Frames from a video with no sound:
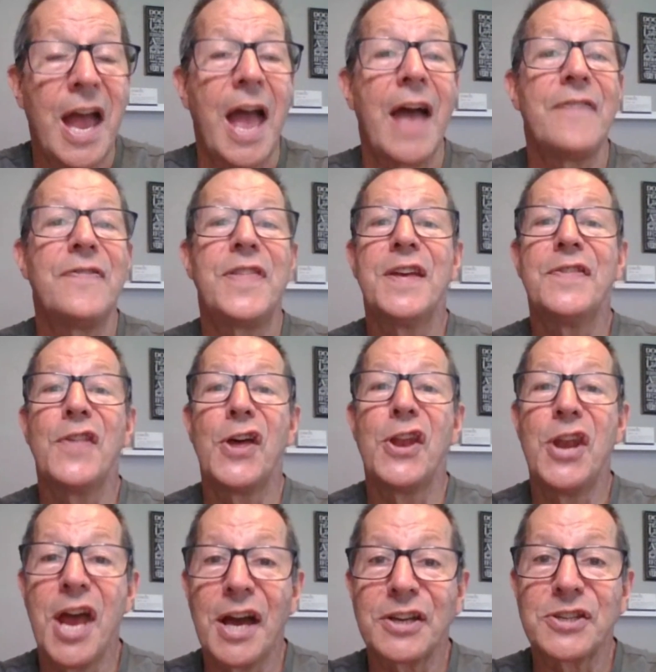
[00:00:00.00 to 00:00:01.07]
And then the
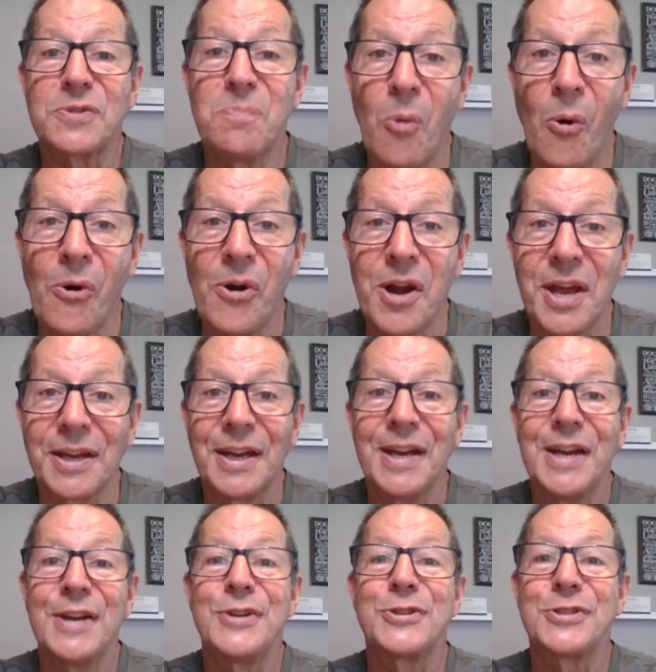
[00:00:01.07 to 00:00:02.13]
next morning,
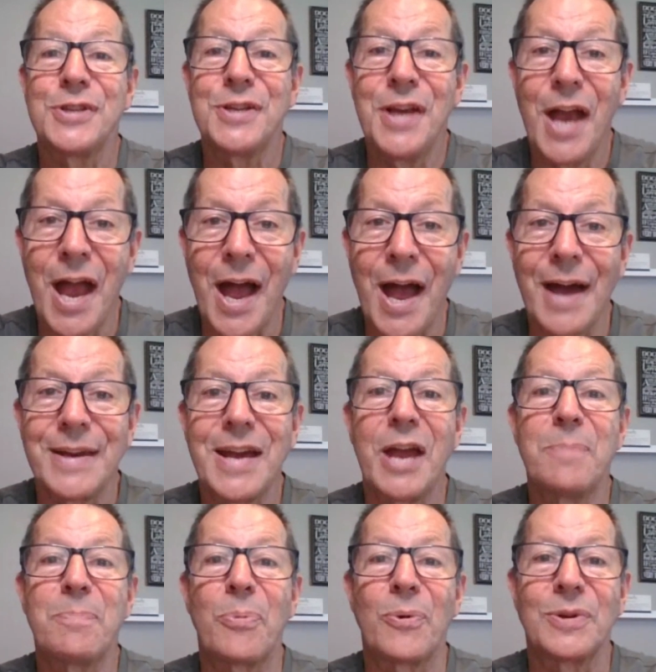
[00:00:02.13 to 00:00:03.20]
she had
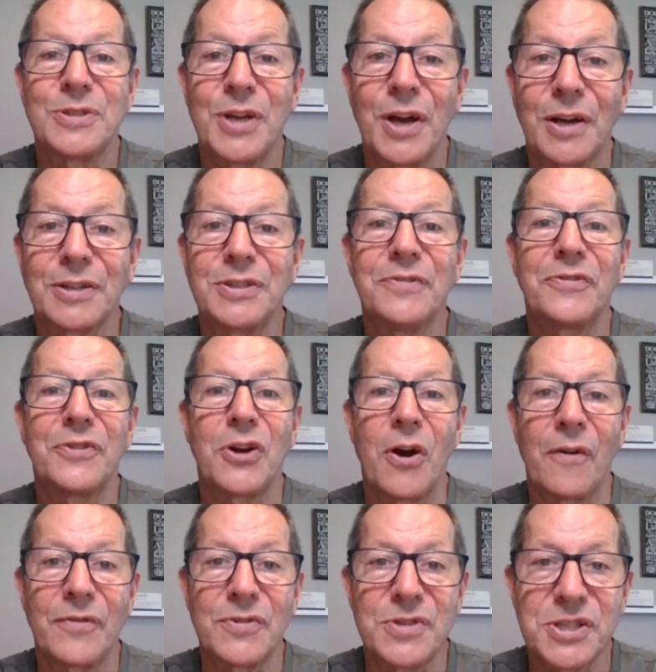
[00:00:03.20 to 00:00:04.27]
a productive
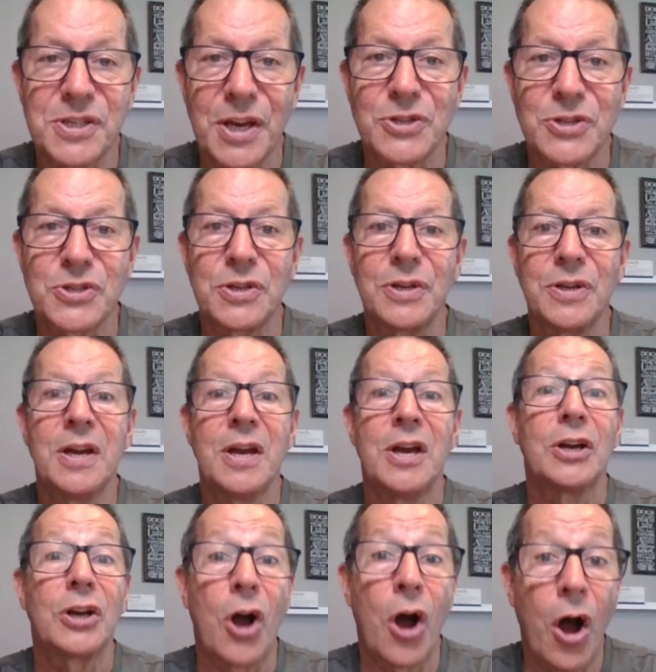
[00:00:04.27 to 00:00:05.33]
conversation
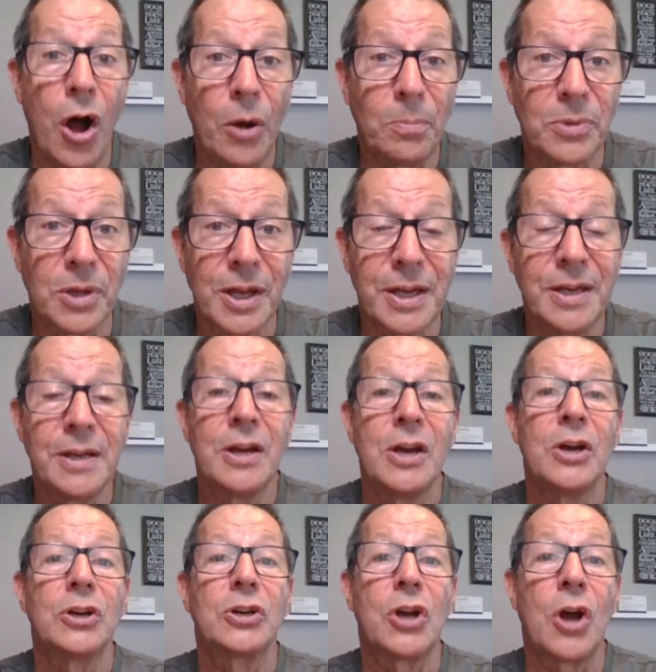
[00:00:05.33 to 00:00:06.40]
calmly,
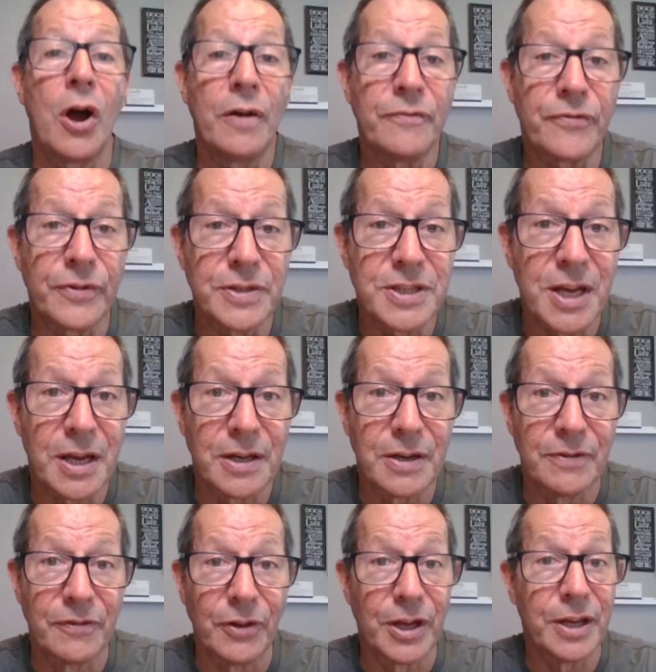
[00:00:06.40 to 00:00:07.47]

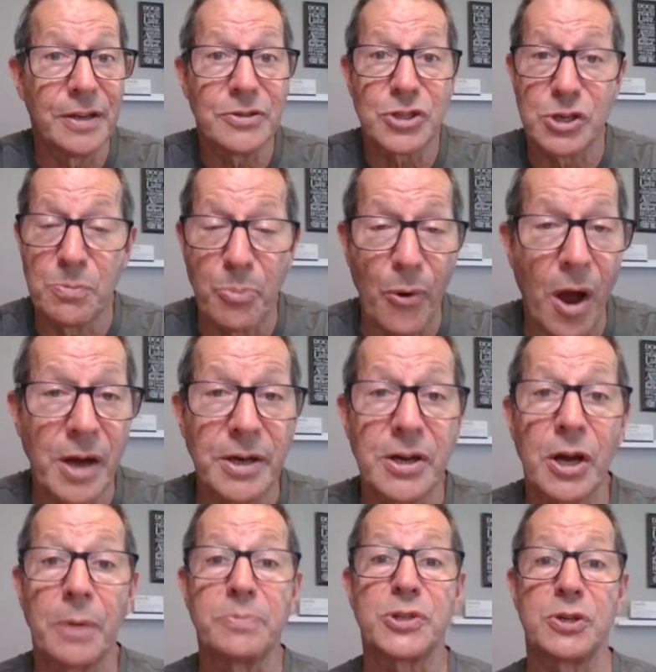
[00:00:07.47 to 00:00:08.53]
confrontatively. She brought it
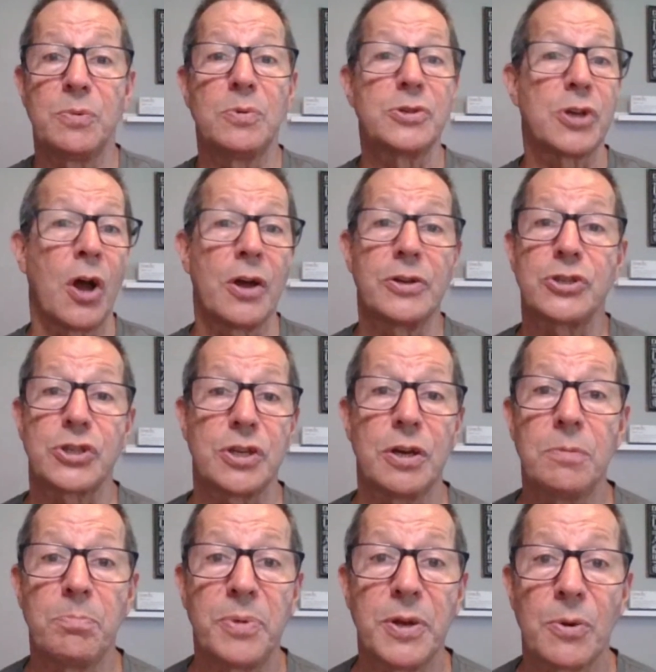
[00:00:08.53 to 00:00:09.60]
up. She was honest. She
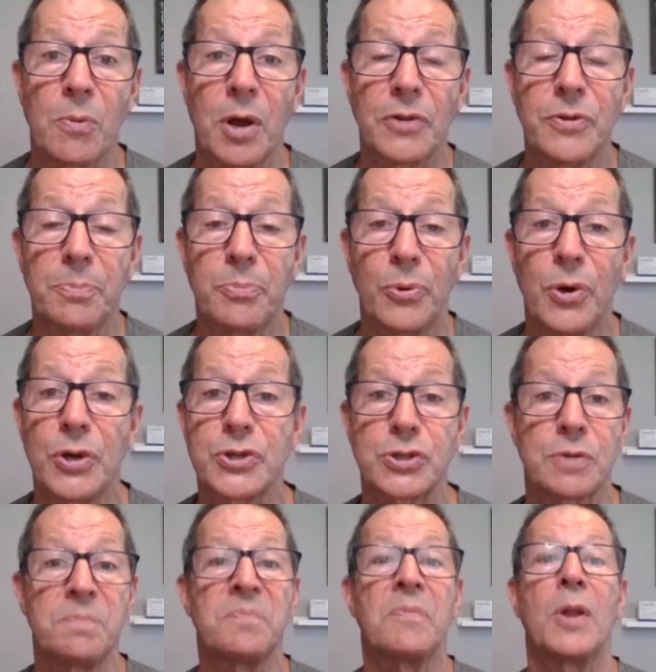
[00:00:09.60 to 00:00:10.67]
didn't beat around the
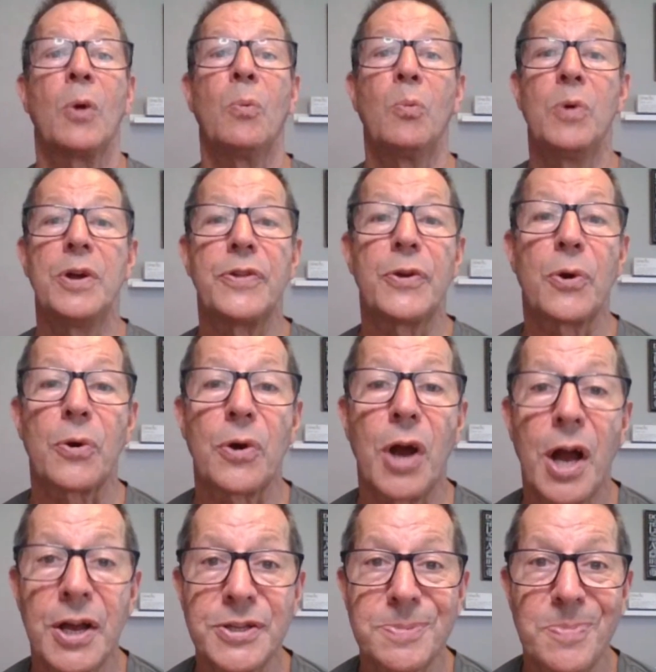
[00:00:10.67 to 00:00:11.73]
bush with her
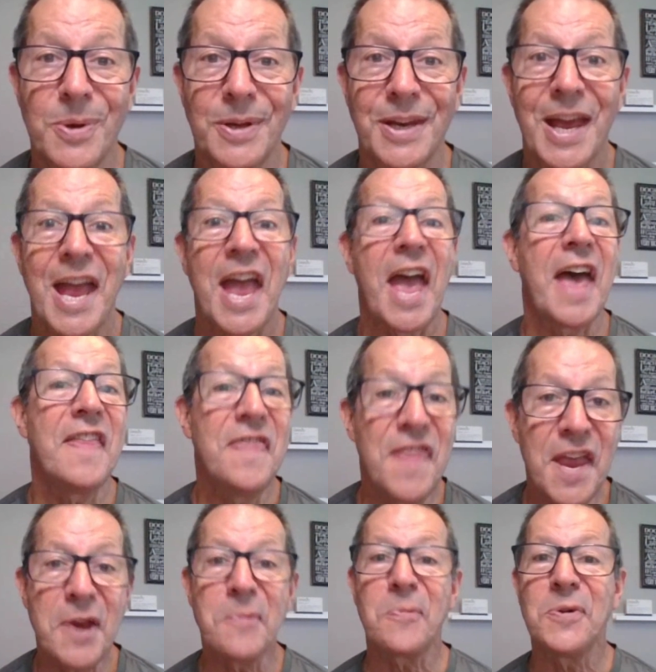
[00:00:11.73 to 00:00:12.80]
husband. And
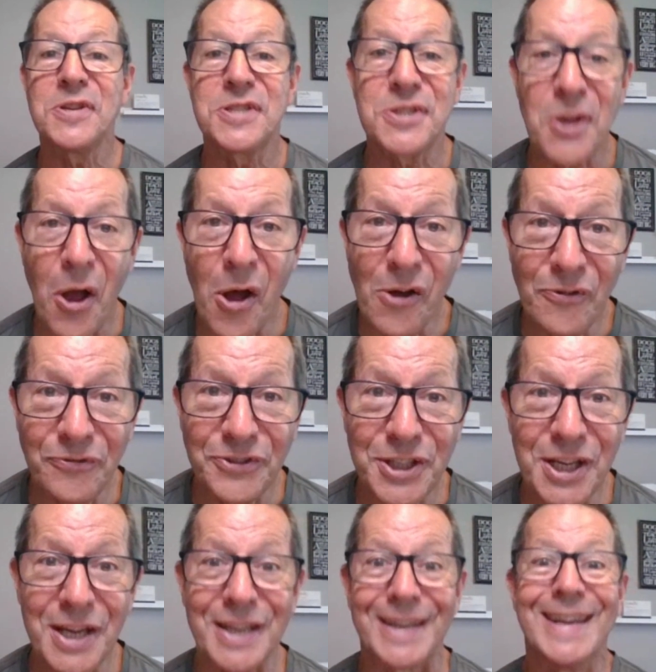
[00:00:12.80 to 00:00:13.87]
they resolved
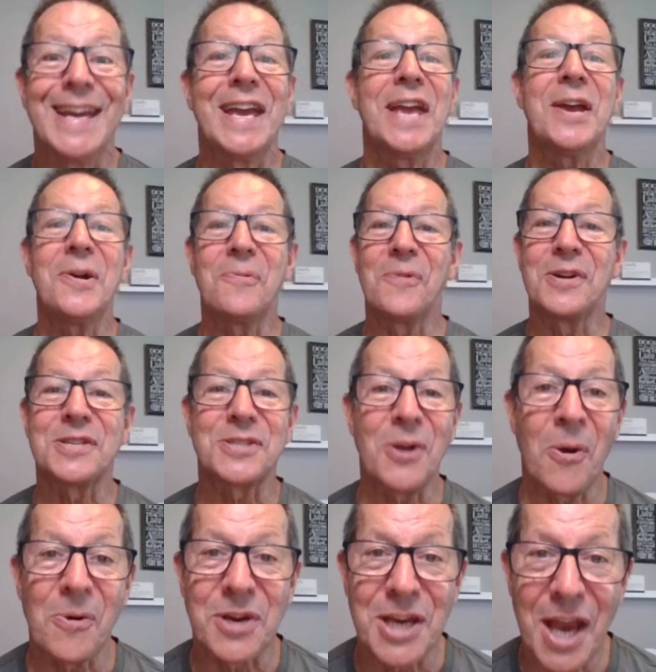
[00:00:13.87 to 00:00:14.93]
it. It was
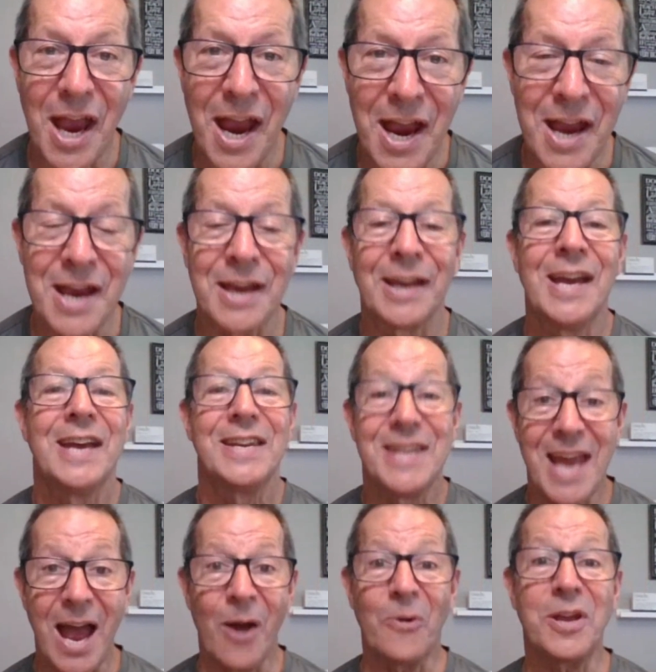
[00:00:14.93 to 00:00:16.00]
okay.
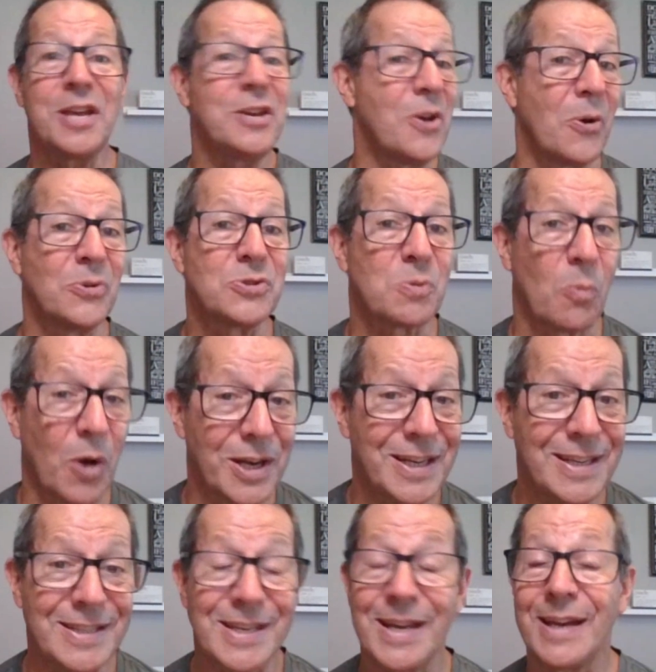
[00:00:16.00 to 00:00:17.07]
Now he knows what
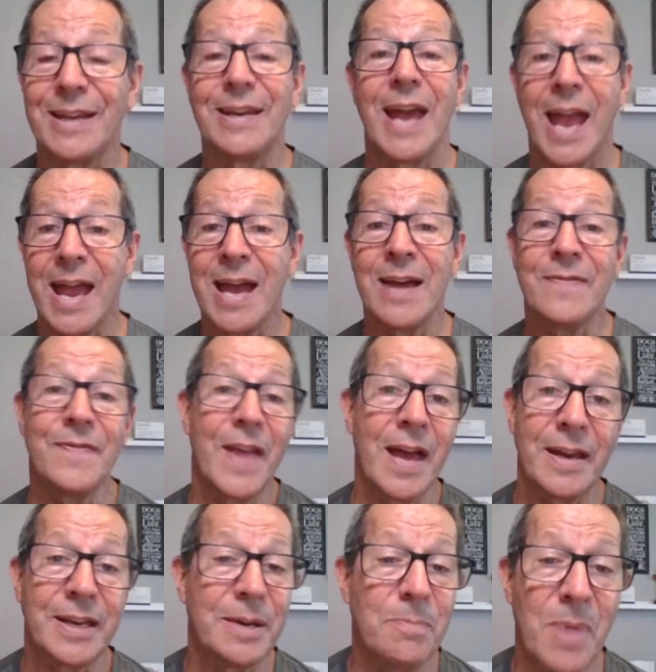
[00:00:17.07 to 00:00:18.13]
he did and
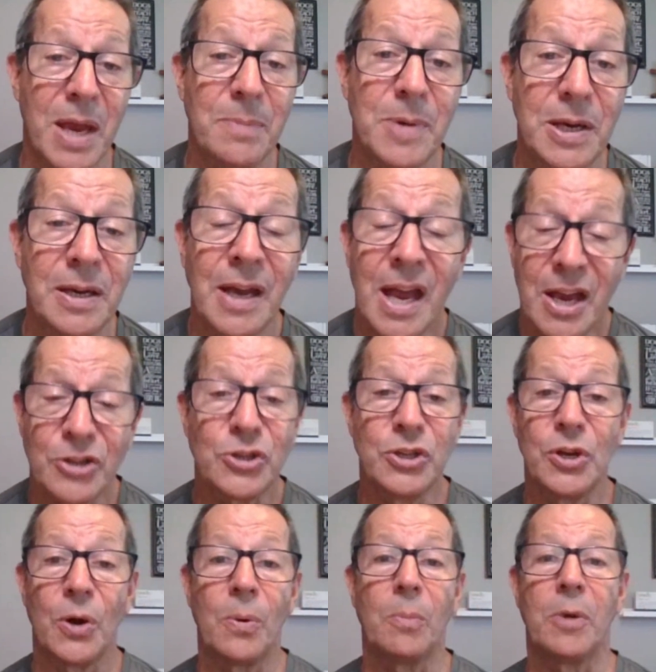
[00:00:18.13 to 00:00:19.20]
that he maybe,
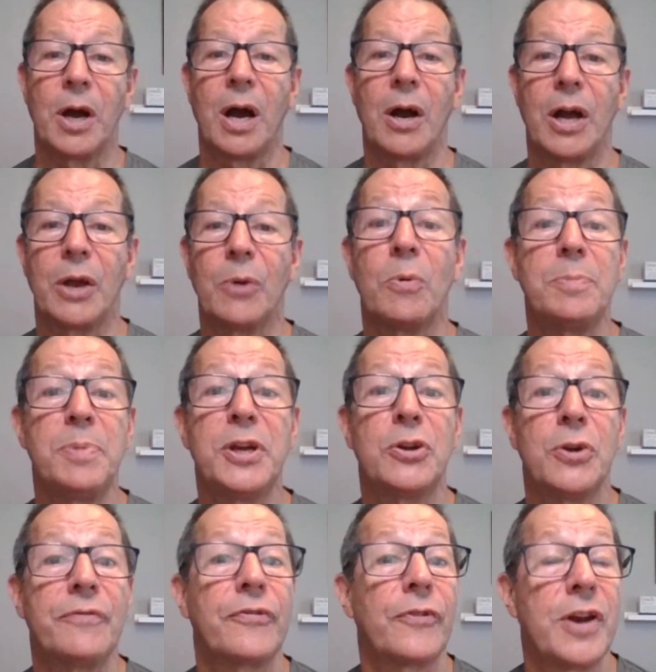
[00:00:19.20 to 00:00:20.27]
it would be
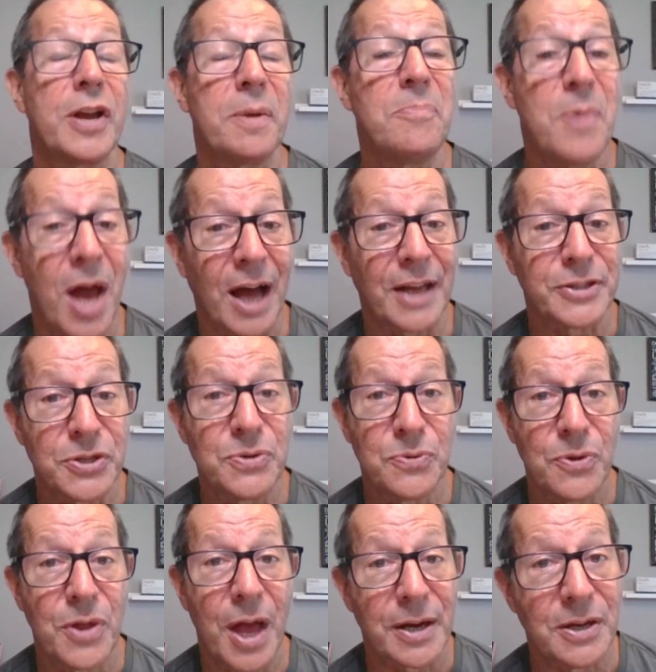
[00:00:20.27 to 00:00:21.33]
good for him not to
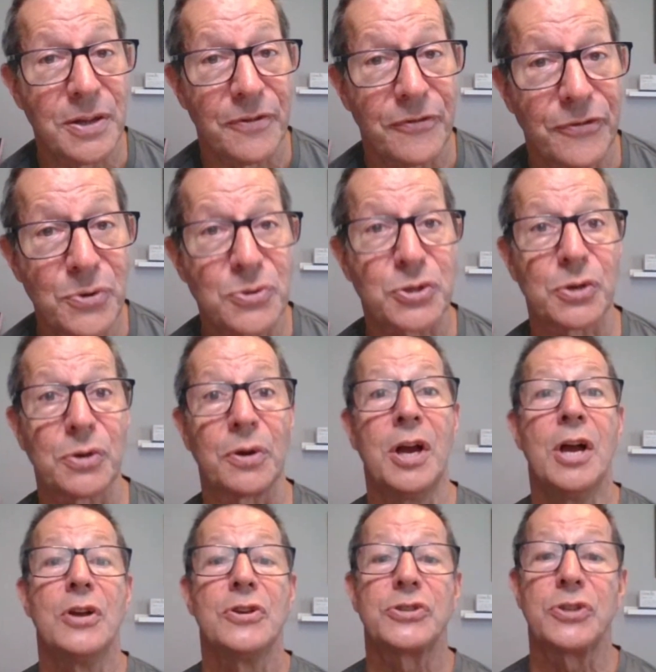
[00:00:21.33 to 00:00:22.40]
do that in the future.
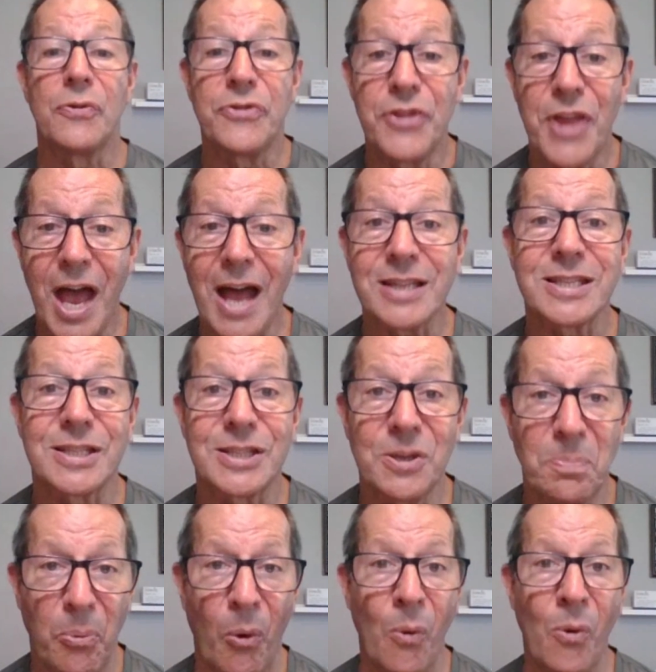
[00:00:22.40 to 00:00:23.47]
So that's the
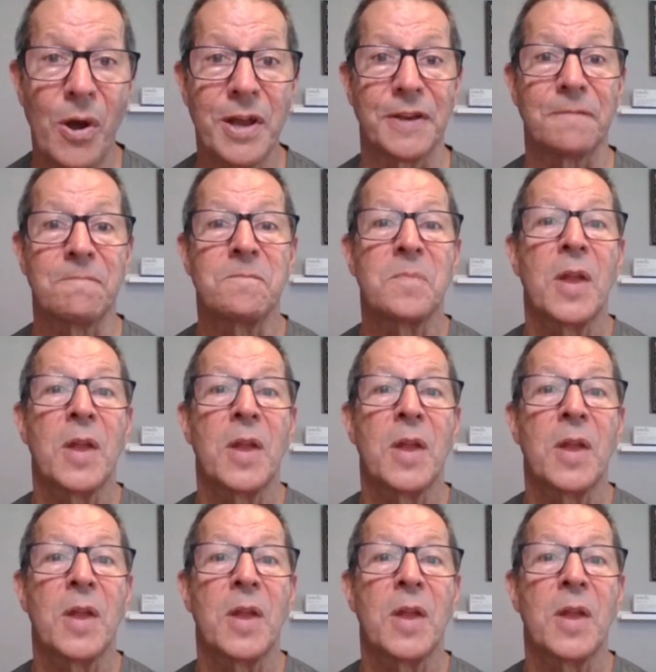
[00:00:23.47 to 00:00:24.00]
point.